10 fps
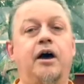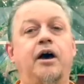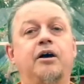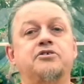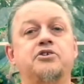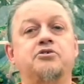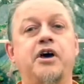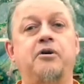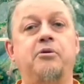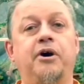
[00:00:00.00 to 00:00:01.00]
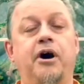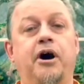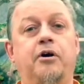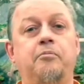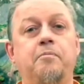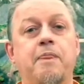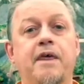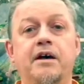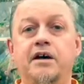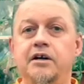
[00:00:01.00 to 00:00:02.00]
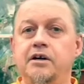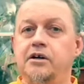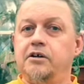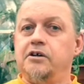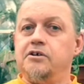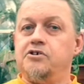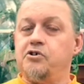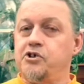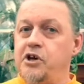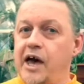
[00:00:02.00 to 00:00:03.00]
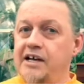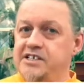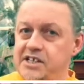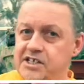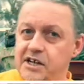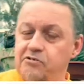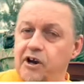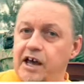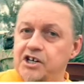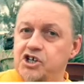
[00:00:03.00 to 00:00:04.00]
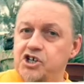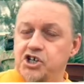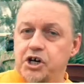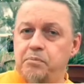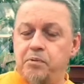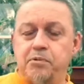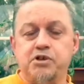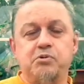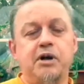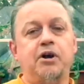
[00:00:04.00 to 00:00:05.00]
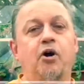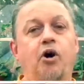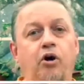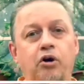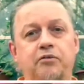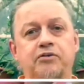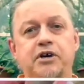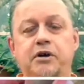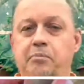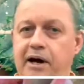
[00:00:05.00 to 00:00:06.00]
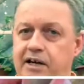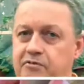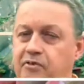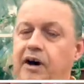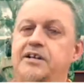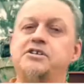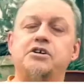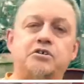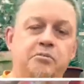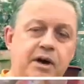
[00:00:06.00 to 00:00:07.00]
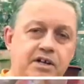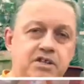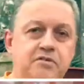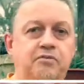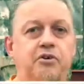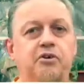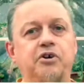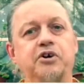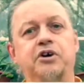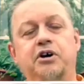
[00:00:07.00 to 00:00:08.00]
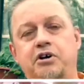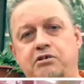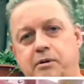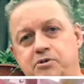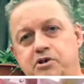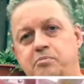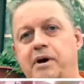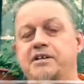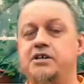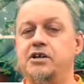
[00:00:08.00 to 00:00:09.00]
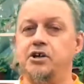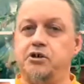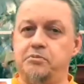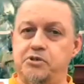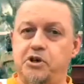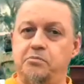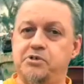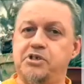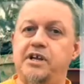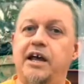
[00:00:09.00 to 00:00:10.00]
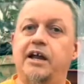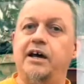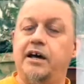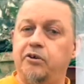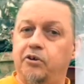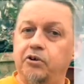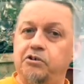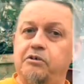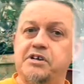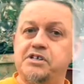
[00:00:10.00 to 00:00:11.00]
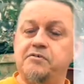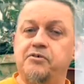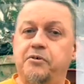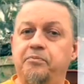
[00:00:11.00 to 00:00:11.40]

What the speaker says: So there we are. So the existing relationship between all of the Pachyphytum, Echeveria, Graptopetalum, Thomsonella and all the rest of them